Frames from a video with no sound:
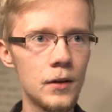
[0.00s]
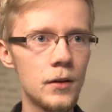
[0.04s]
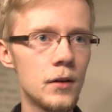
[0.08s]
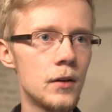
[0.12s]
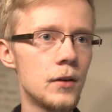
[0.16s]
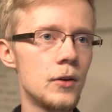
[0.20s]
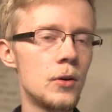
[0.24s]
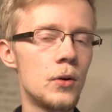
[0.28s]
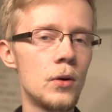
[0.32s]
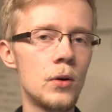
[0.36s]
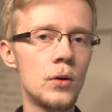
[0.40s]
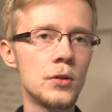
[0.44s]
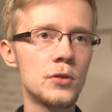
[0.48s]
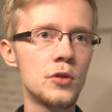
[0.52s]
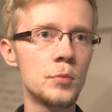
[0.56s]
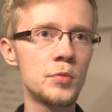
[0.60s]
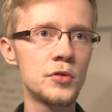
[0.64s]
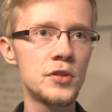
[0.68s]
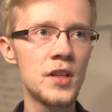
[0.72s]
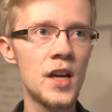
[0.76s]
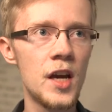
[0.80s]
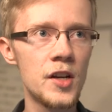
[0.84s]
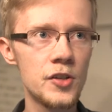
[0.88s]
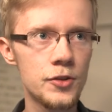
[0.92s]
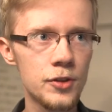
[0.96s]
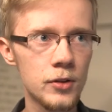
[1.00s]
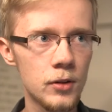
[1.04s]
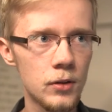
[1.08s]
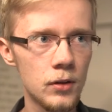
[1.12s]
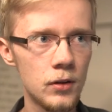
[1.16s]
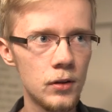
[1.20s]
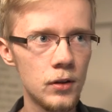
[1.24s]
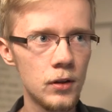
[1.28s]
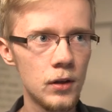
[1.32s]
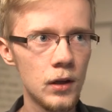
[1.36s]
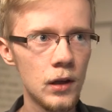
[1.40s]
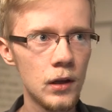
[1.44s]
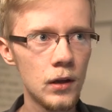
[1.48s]
you know, substantial,
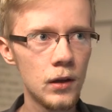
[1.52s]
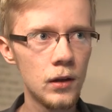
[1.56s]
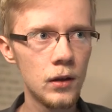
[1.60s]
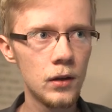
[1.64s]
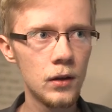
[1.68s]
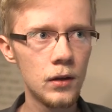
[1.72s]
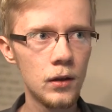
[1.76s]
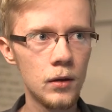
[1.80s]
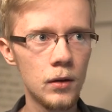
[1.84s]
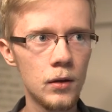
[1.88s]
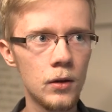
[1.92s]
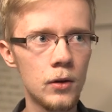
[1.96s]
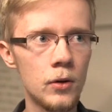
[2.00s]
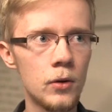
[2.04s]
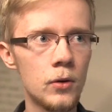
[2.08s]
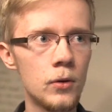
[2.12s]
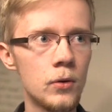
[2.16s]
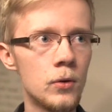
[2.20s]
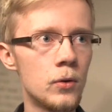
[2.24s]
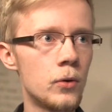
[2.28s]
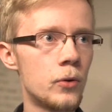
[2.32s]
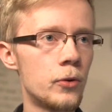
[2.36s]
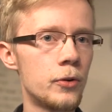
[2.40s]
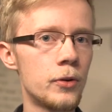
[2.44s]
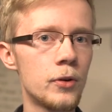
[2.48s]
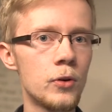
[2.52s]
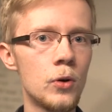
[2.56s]
or